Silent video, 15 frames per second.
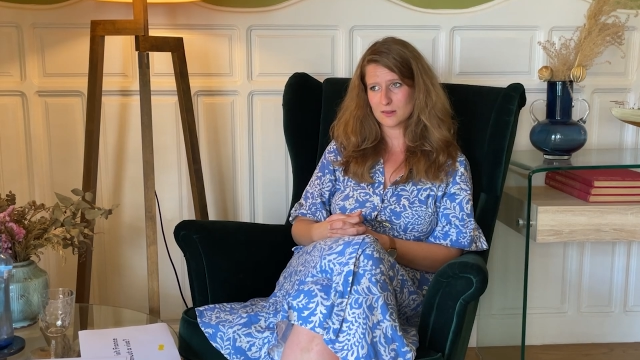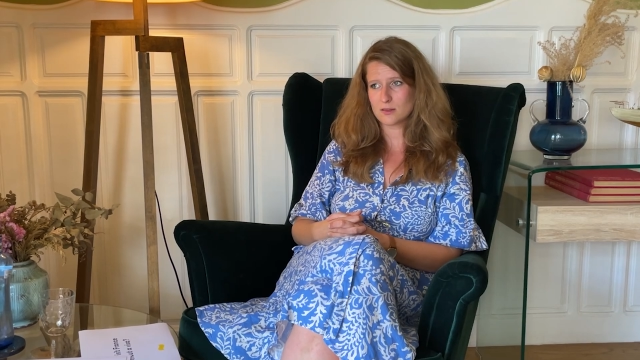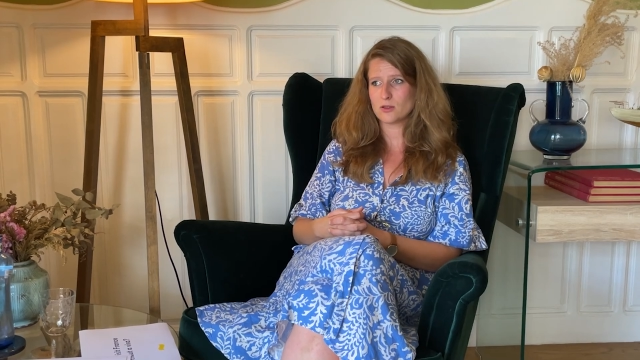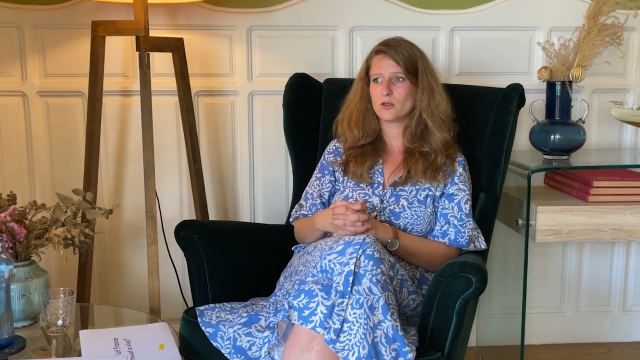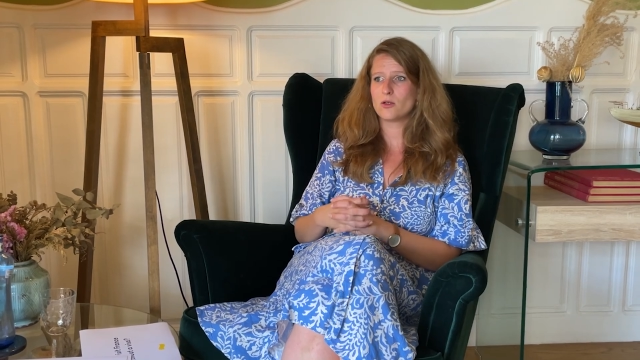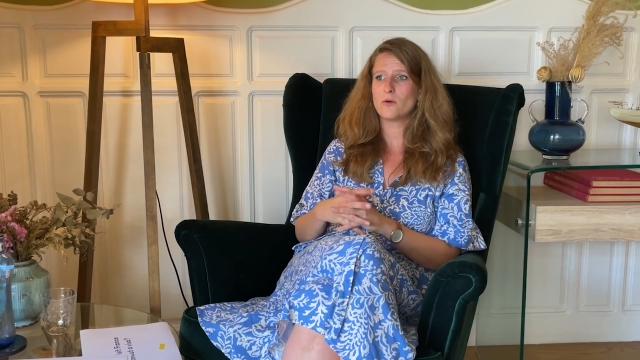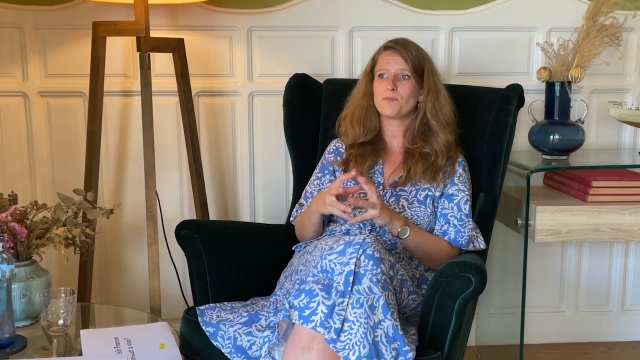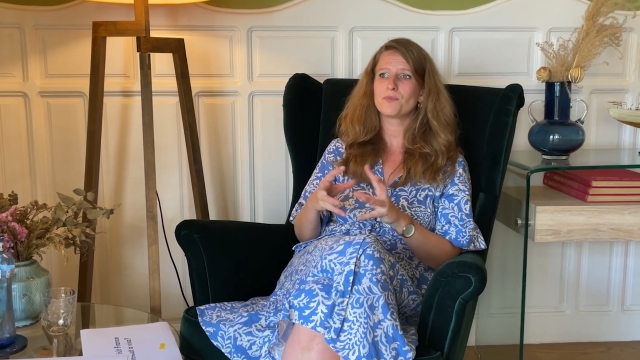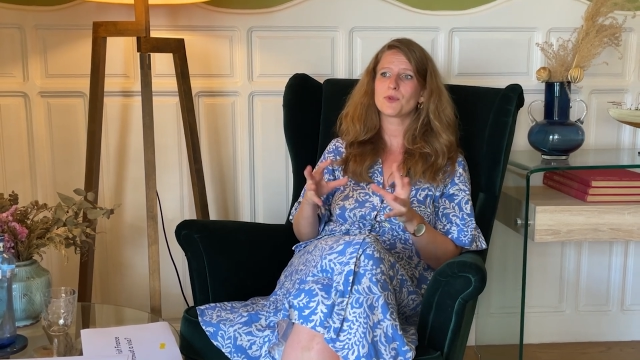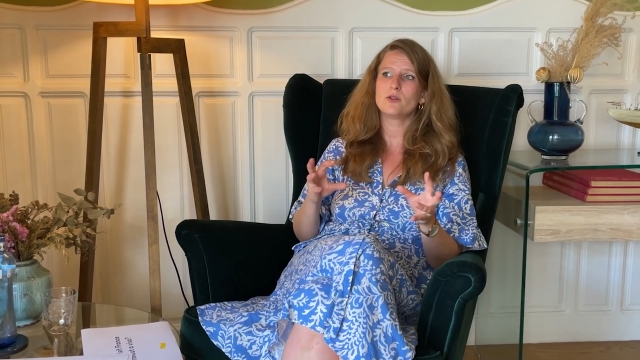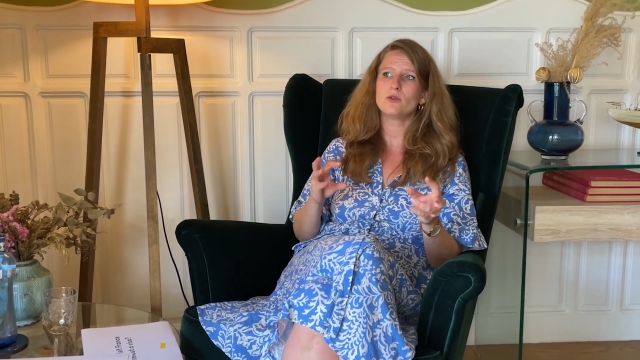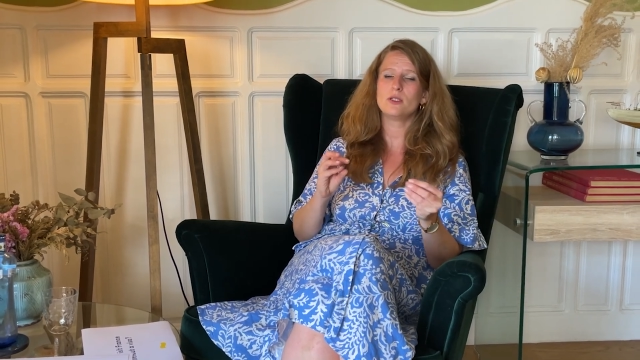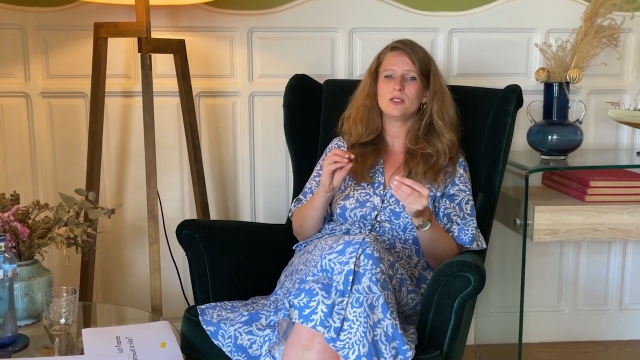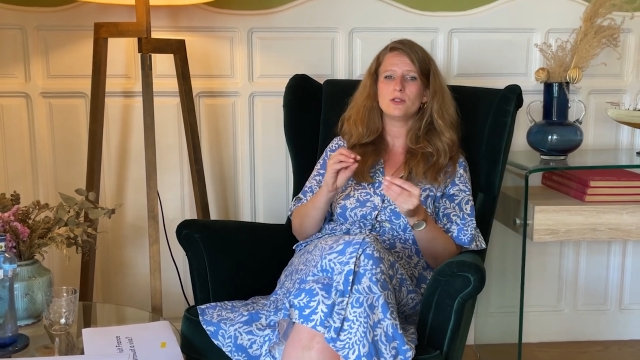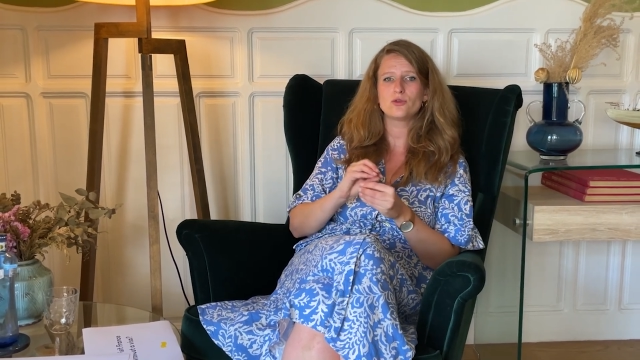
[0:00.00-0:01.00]
so
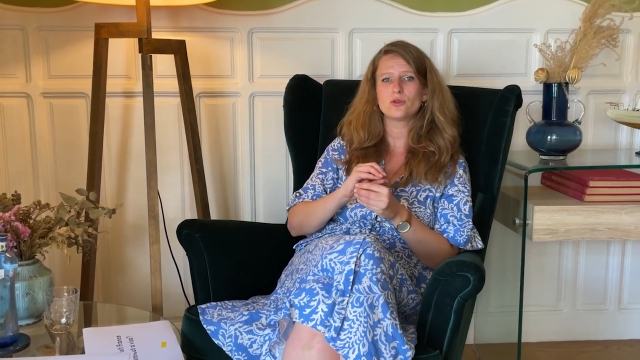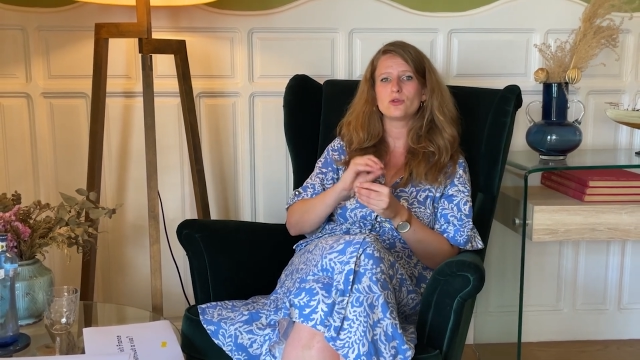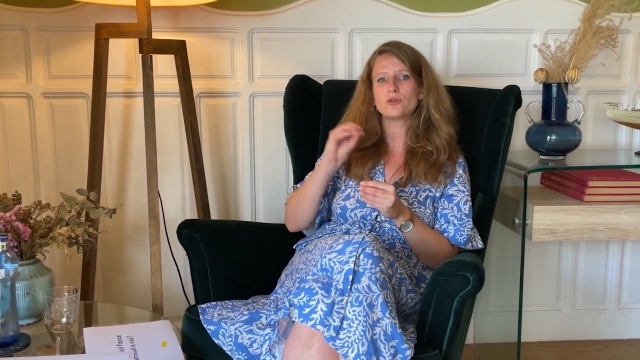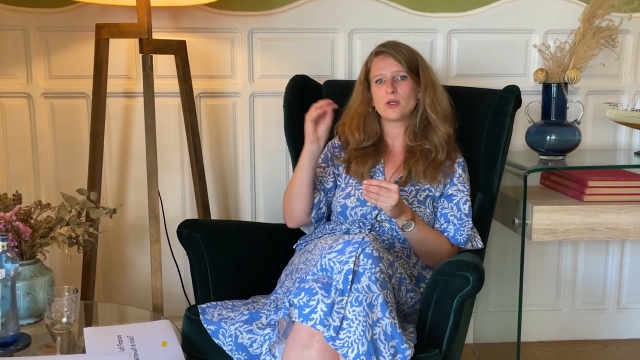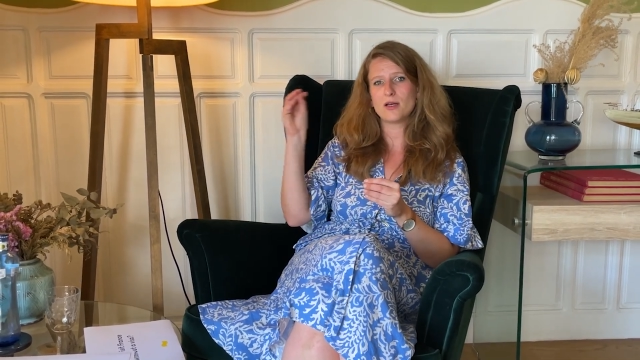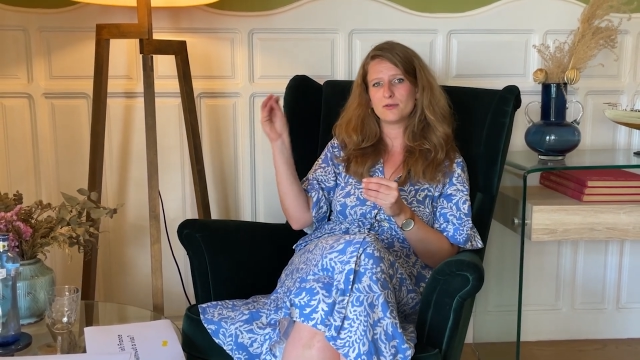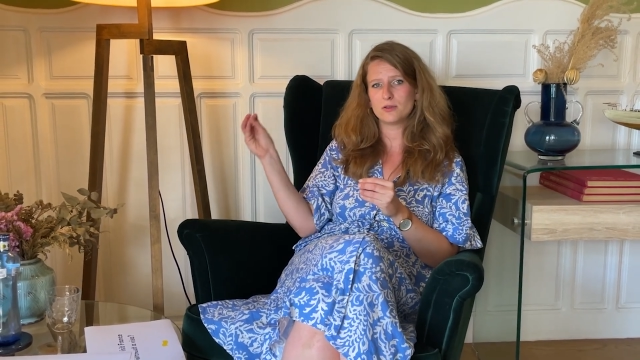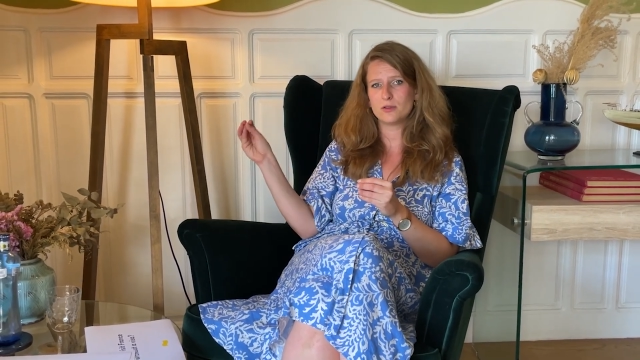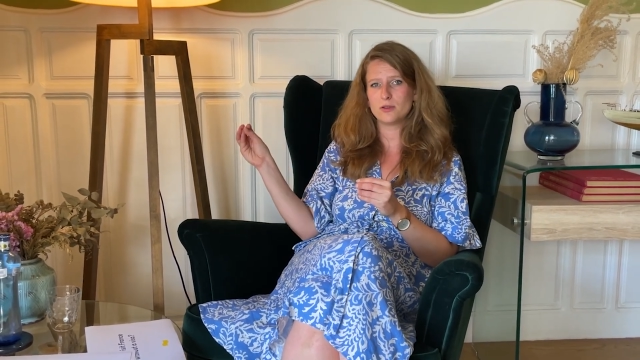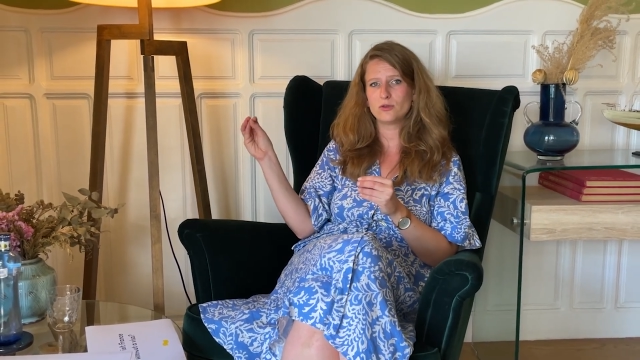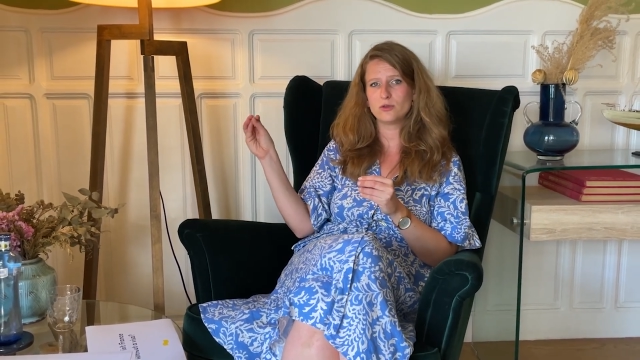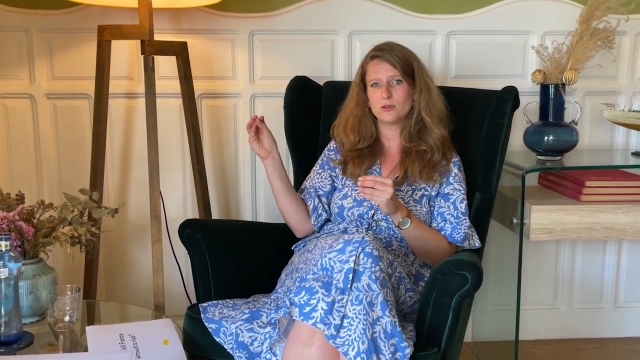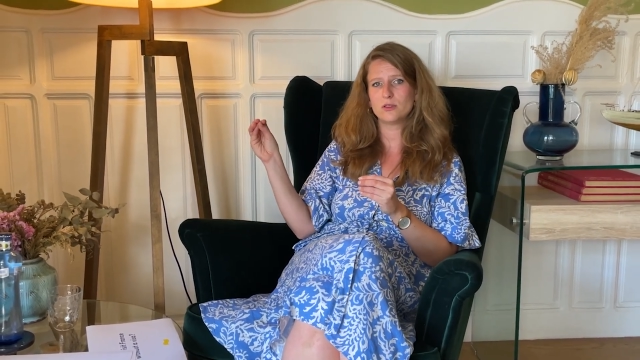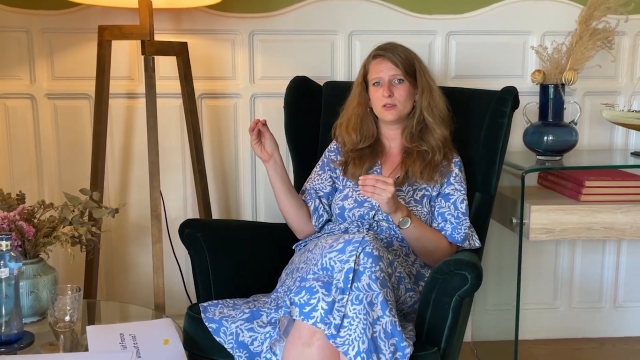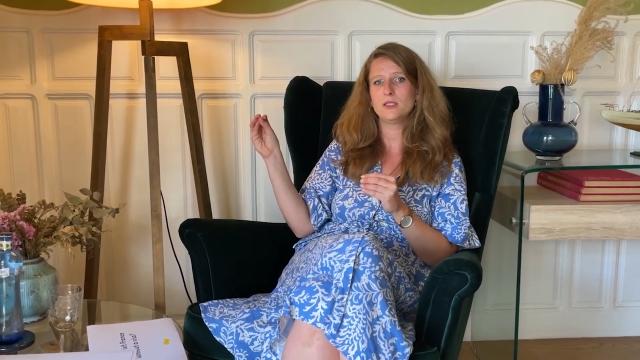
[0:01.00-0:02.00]
you need to travel
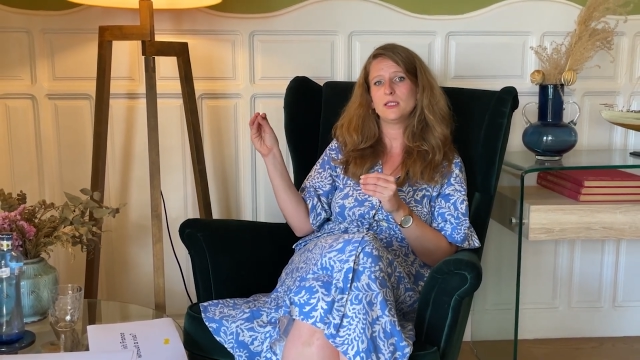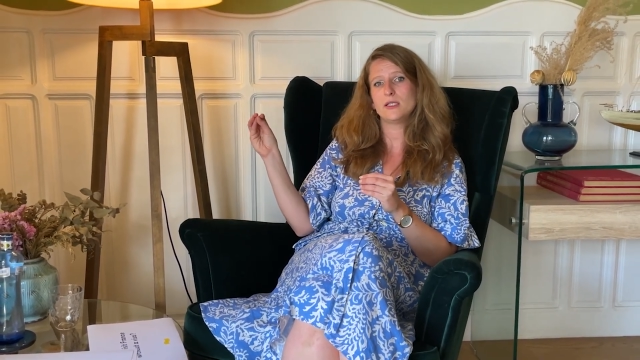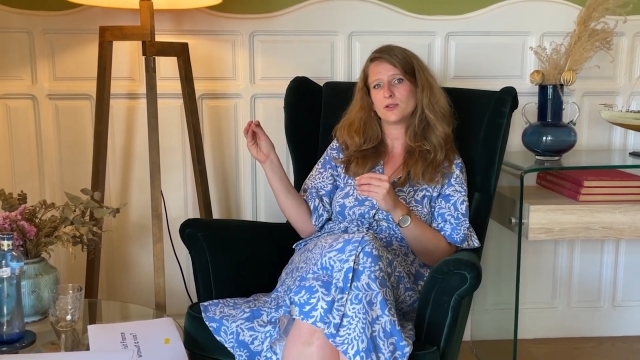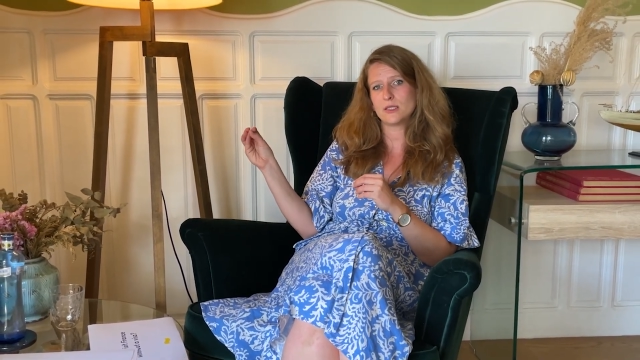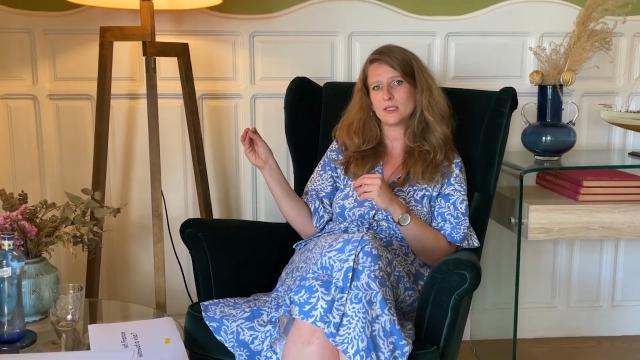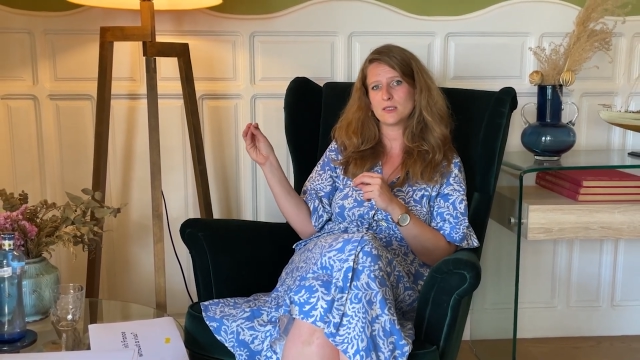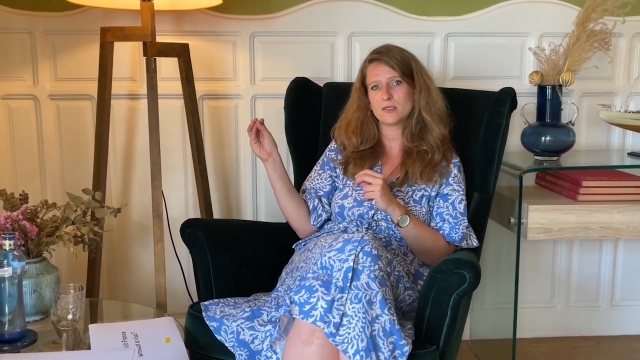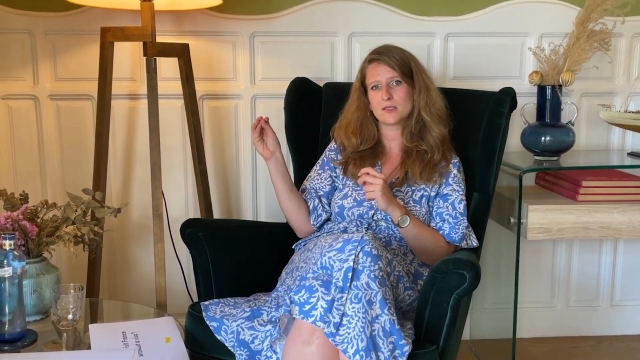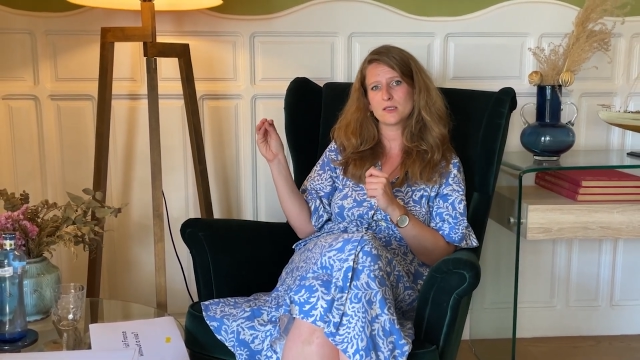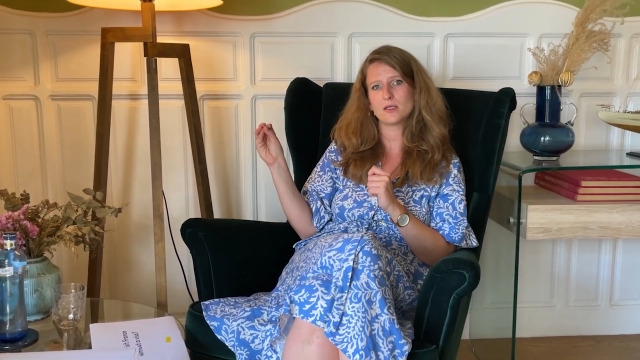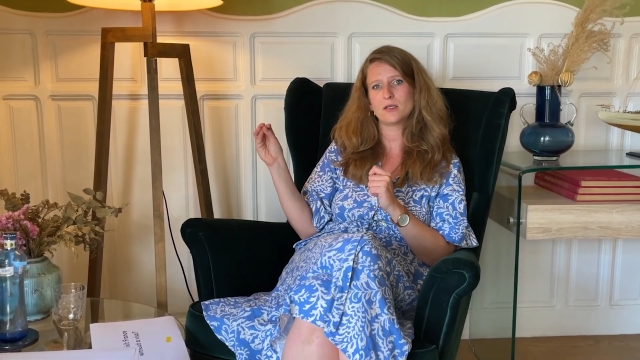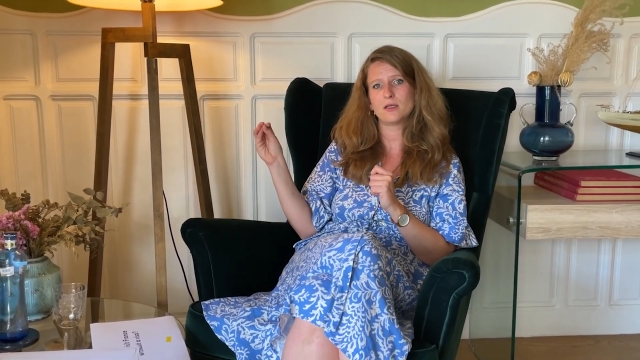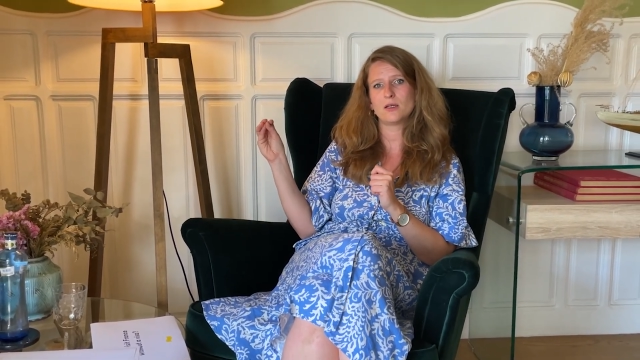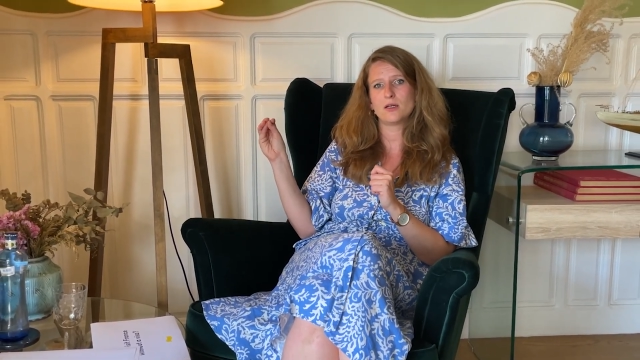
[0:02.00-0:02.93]
to the nearest